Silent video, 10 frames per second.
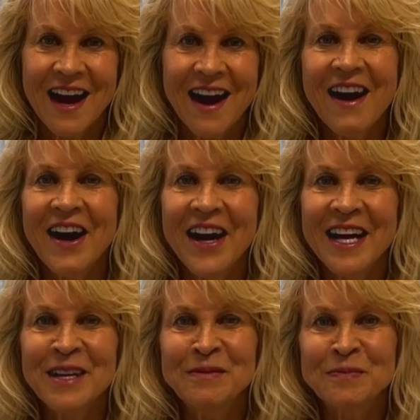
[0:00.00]

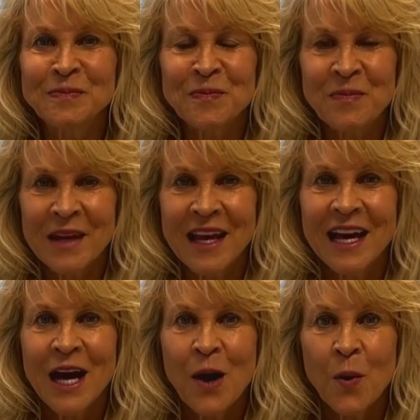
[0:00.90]
Hi.
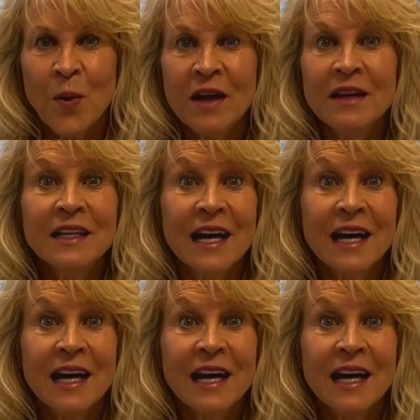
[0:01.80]
Well,